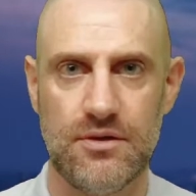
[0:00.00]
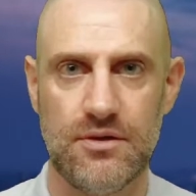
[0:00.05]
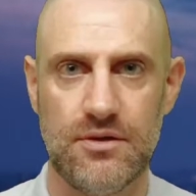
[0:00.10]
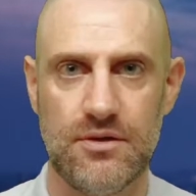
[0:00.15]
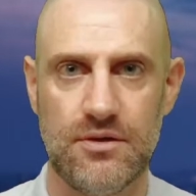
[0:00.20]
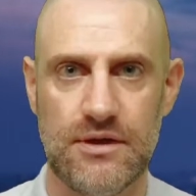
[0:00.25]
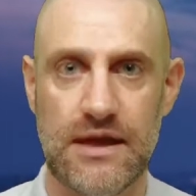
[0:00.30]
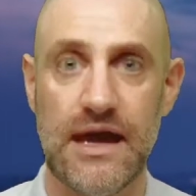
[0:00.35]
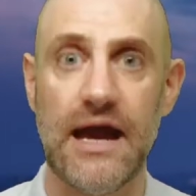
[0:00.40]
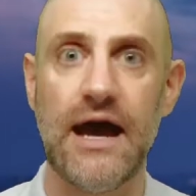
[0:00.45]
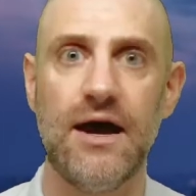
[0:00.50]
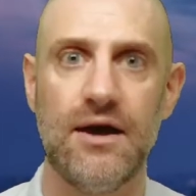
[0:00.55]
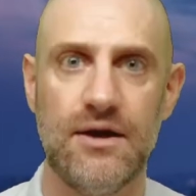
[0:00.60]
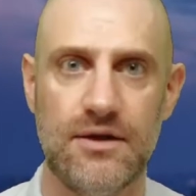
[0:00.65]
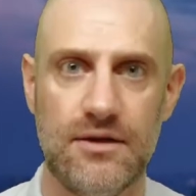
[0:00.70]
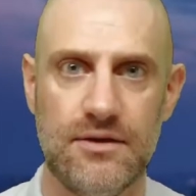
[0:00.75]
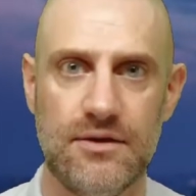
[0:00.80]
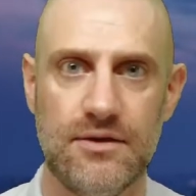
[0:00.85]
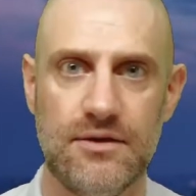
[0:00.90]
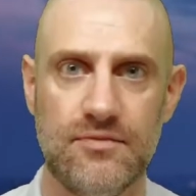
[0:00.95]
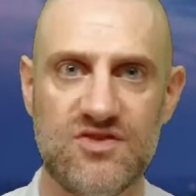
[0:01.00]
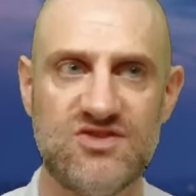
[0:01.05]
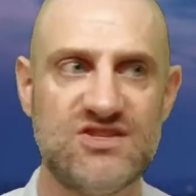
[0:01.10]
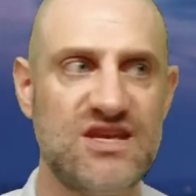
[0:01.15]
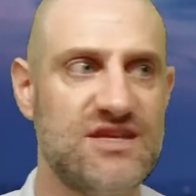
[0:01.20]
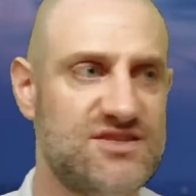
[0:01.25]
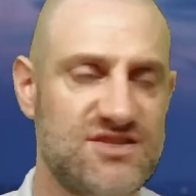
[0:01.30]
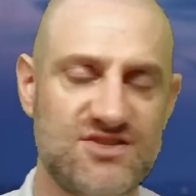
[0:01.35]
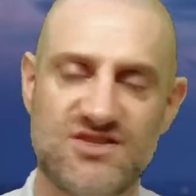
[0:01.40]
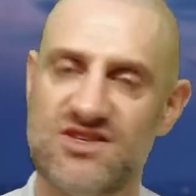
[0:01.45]
Yeah, the
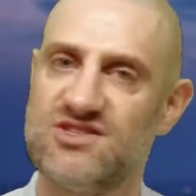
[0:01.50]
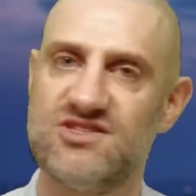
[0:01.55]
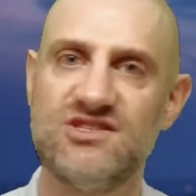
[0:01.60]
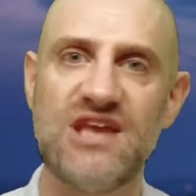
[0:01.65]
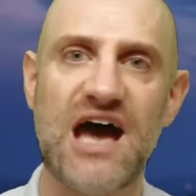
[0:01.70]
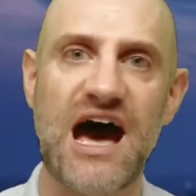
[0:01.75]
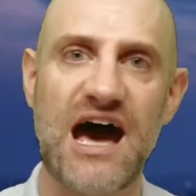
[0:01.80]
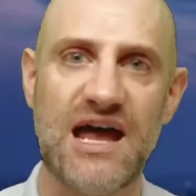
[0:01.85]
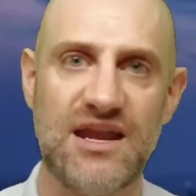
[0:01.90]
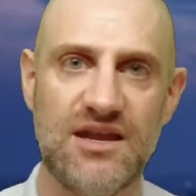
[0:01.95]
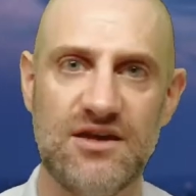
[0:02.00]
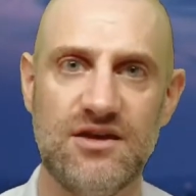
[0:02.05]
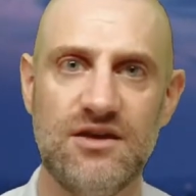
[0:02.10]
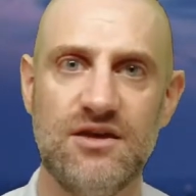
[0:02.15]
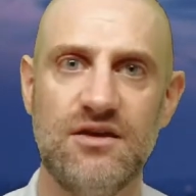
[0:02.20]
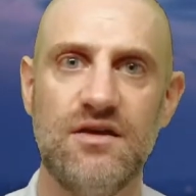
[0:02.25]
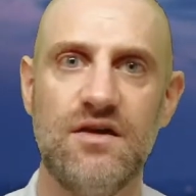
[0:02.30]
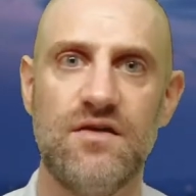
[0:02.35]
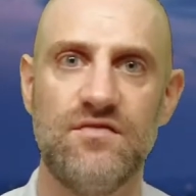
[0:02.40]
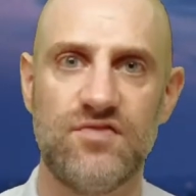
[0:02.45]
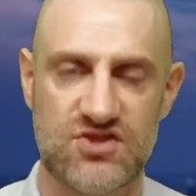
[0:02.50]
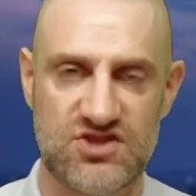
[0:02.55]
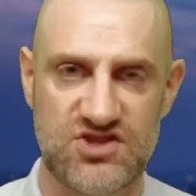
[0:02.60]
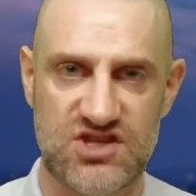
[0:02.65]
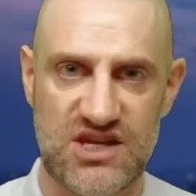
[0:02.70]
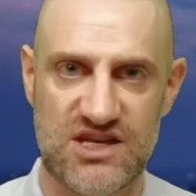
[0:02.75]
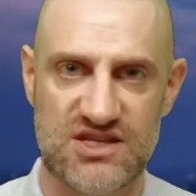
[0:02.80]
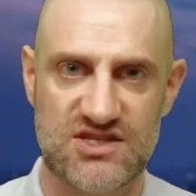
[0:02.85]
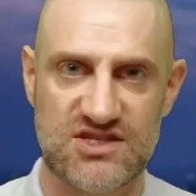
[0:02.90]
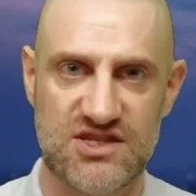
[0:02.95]
census is not for
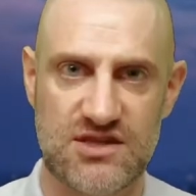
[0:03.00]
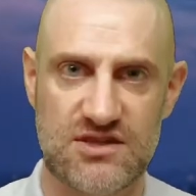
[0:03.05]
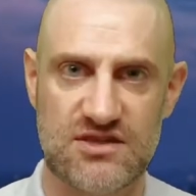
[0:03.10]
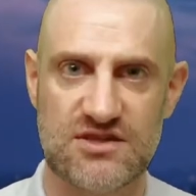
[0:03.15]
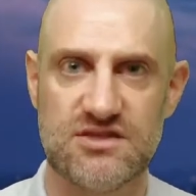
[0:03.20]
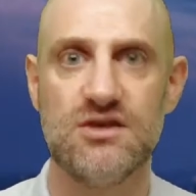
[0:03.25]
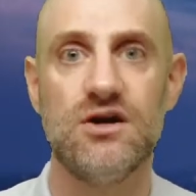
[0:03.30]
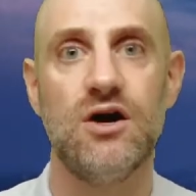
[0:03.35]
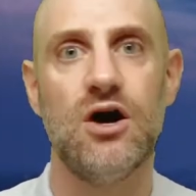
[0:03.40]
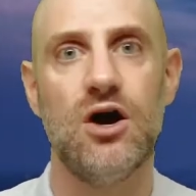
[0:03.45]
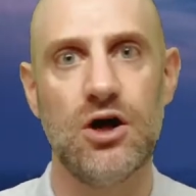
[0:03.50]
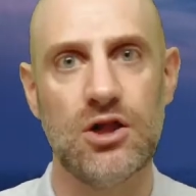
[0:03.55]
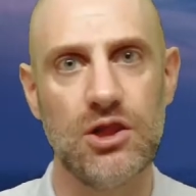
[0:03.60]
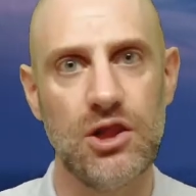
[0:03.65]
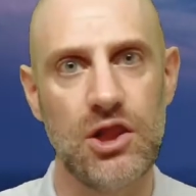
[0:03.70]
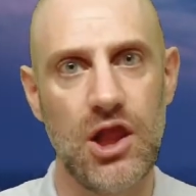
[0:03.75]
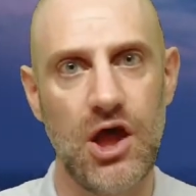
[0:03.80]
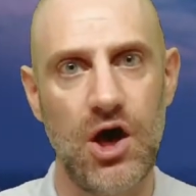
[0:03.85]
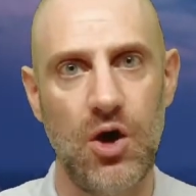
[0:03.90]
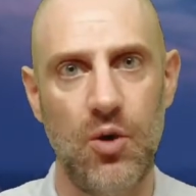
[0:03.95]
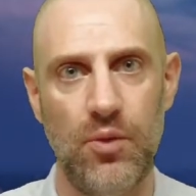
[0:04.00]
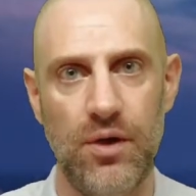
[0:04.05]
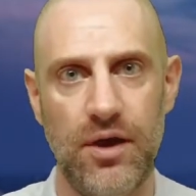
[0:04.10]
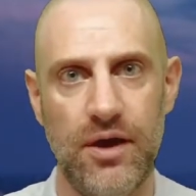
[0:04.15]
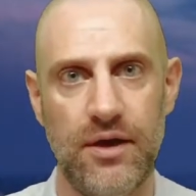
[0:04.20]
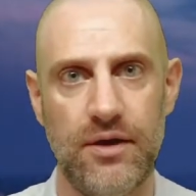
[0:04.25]
citizens alone.